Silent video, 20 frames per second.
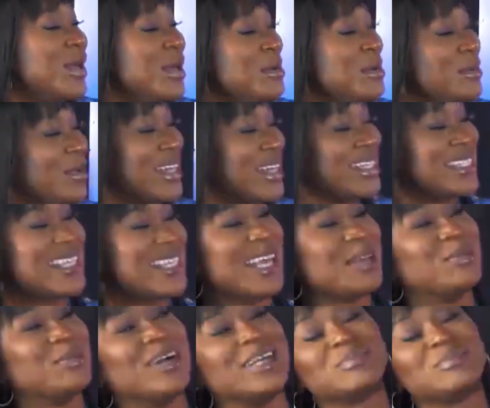everybody say,
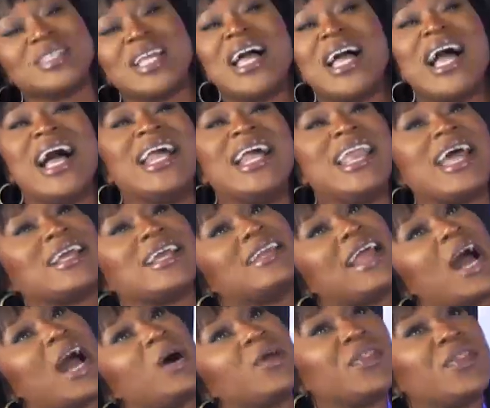but like
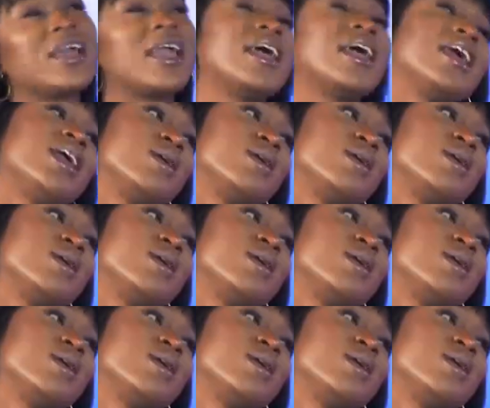now they're getting